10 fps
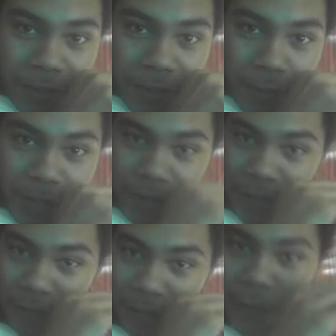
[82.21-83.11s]
what's
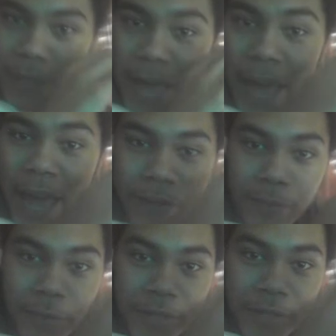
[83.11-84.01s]
be what actually
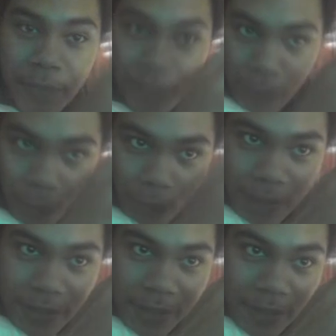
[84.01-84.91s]
present,
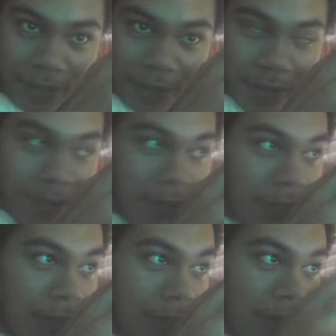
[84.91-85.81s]
progresses
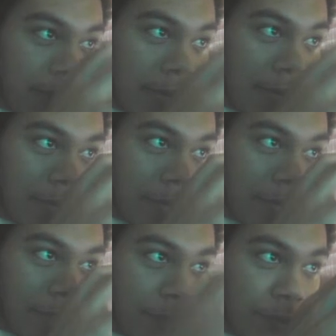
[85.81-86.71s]
the game into the
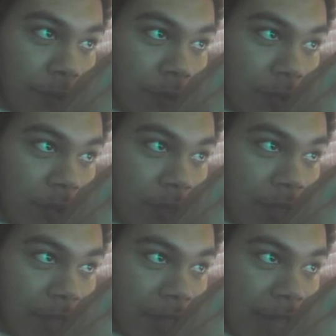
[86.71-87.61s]
future.
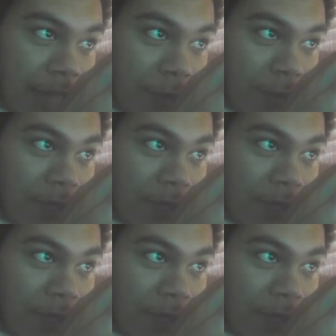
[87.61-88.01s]
Because I don't see